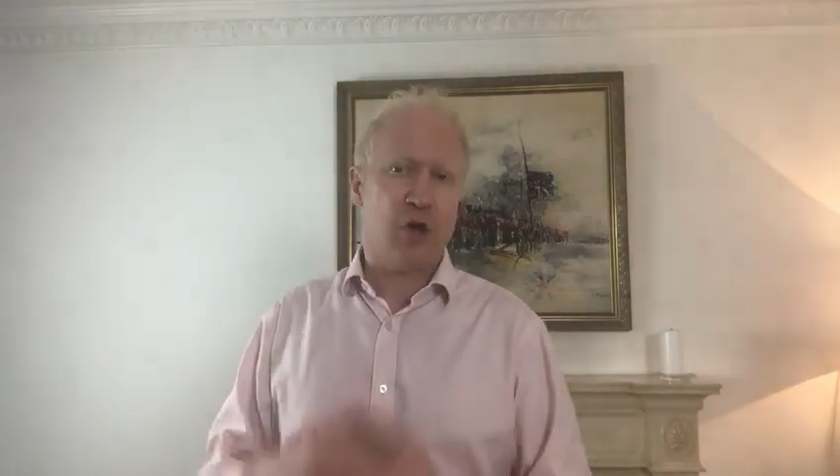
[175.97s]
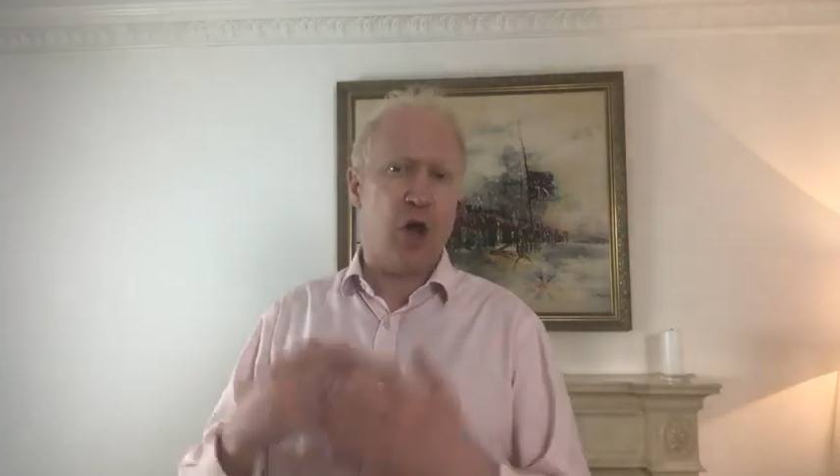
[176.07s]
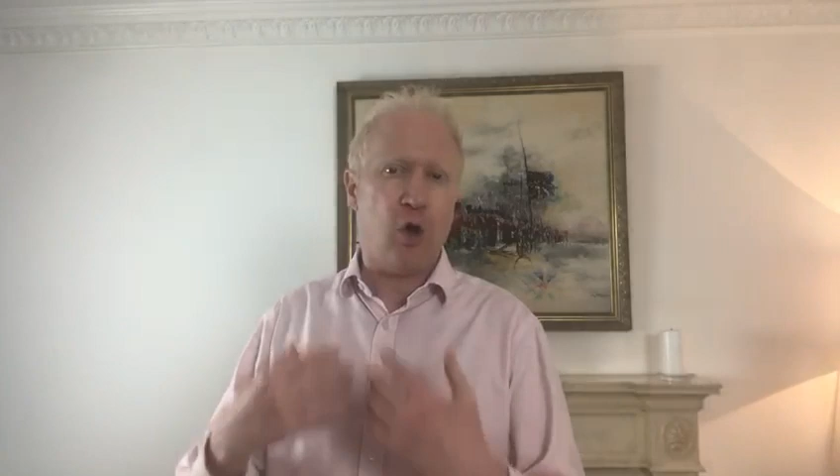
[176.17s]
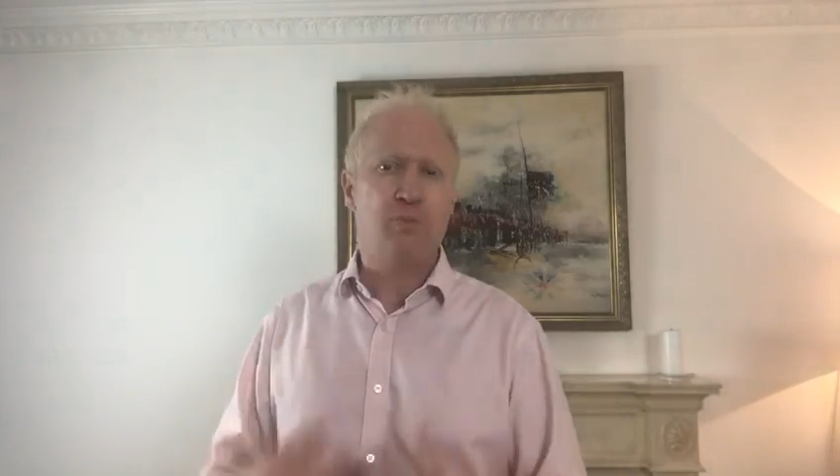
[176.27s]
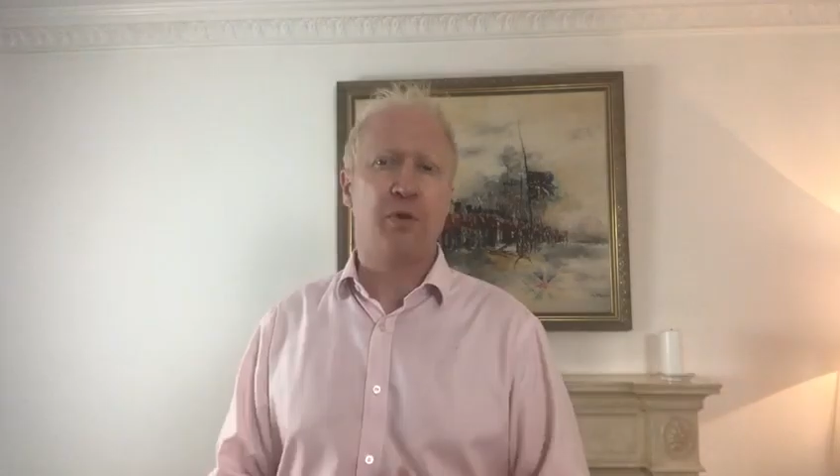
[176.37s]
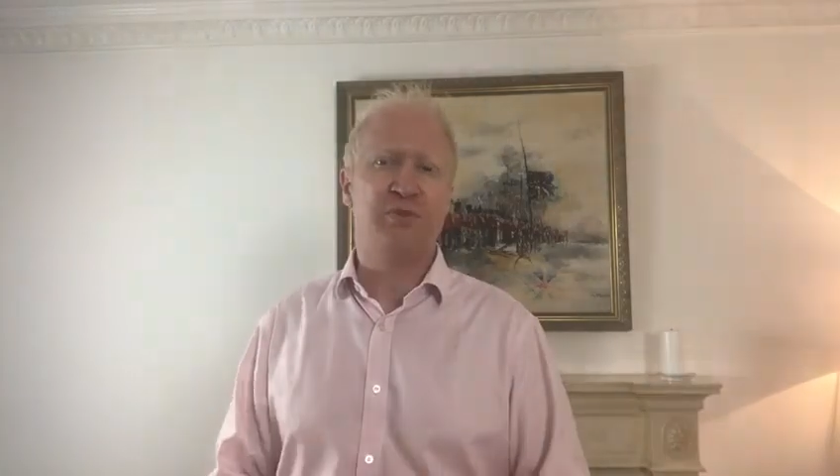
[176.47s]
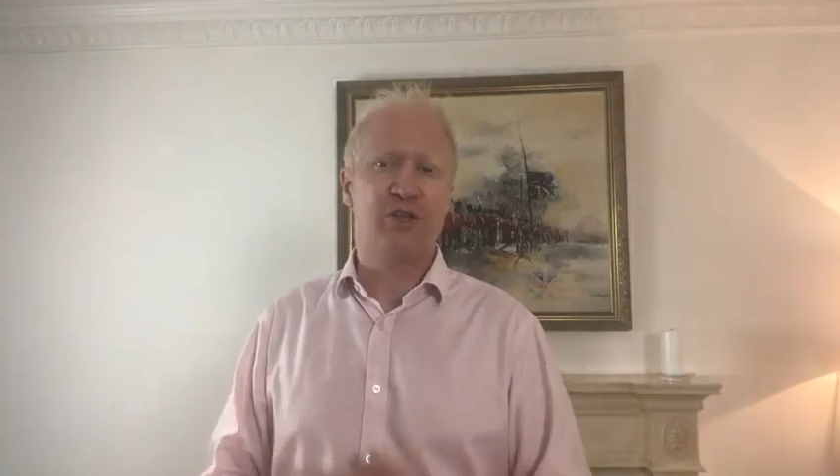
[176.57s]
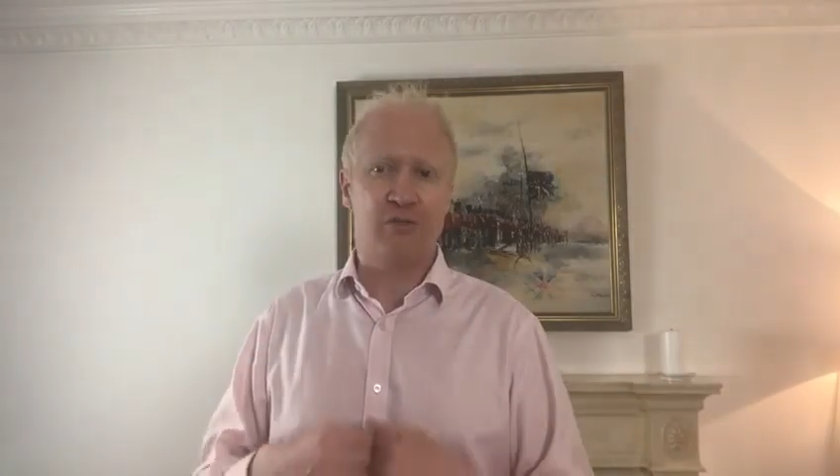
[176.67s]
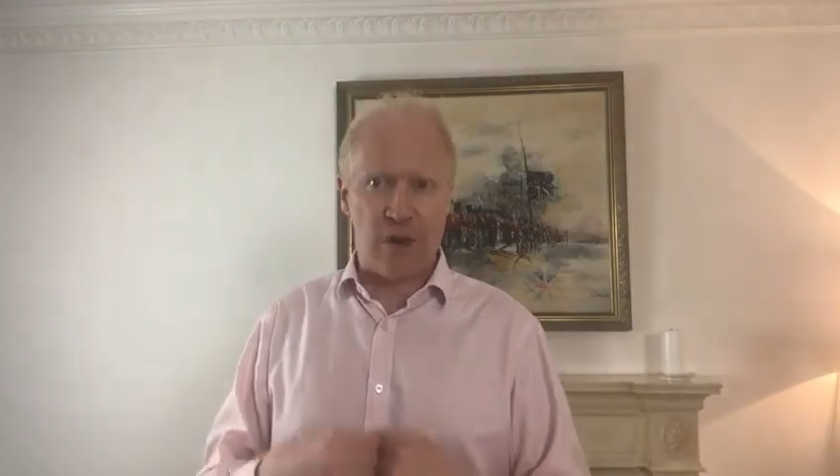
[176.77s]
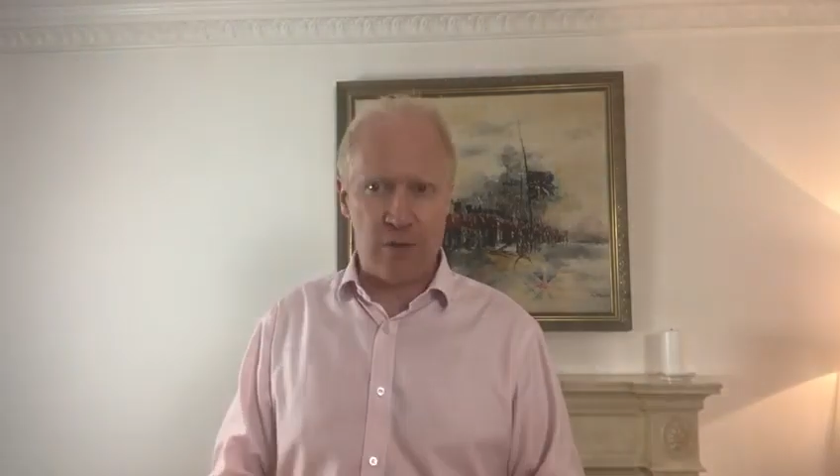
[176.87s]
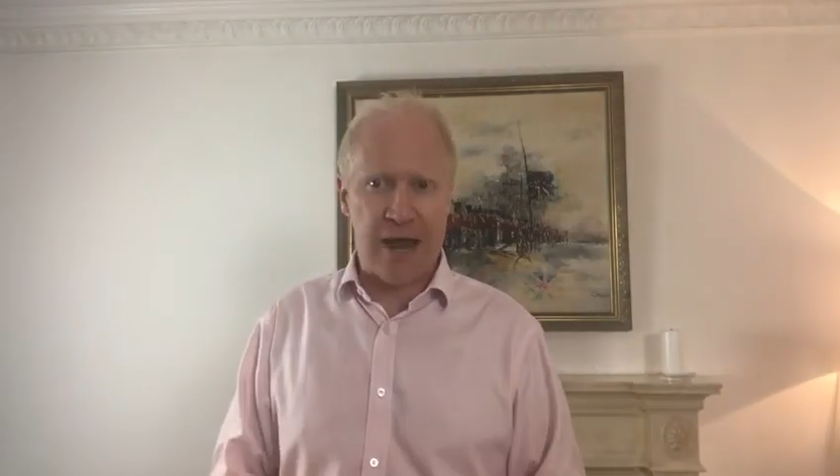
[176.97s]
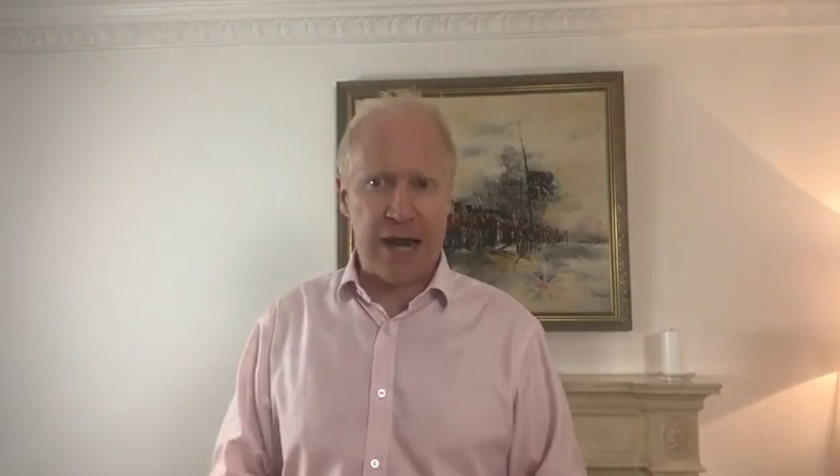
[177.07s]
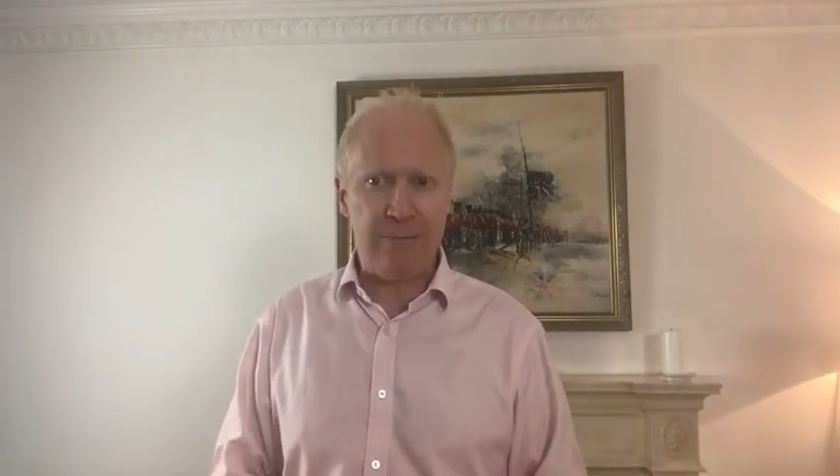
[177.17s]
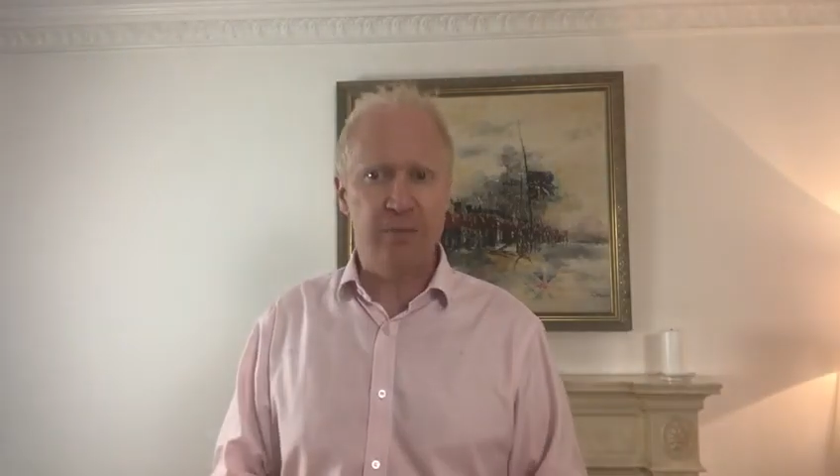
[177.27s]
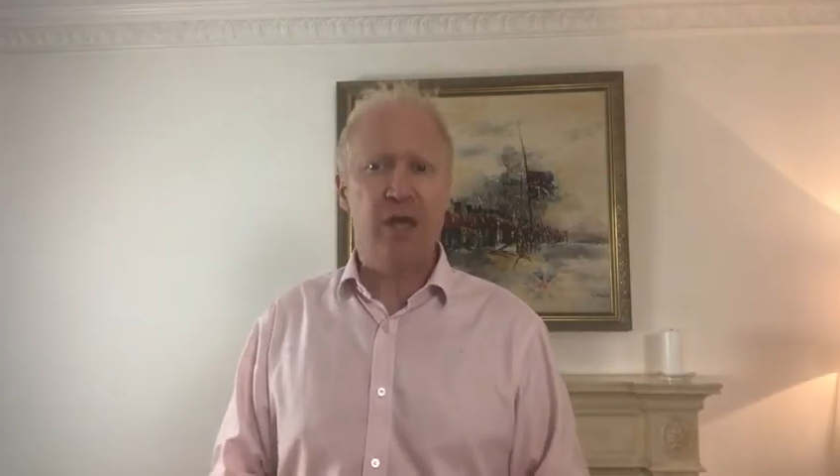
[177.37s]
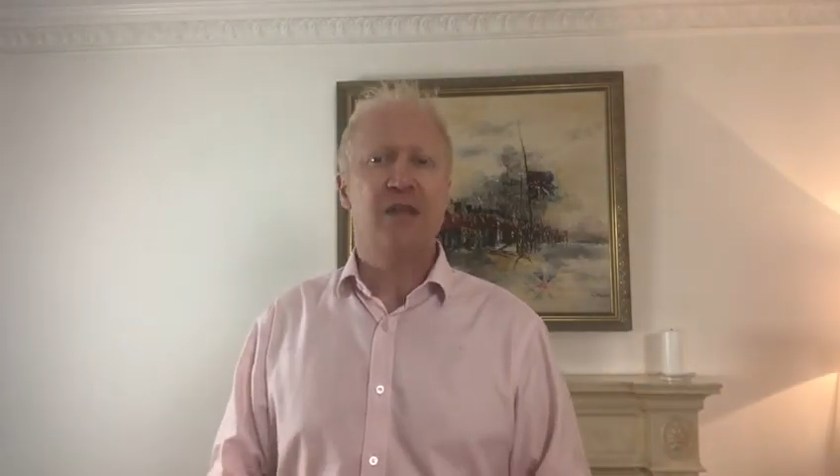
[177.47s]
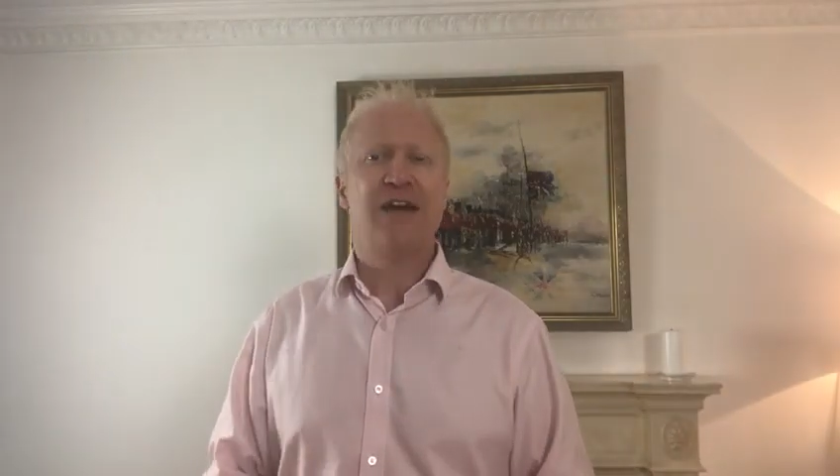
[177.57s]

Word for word: hold property in your own name.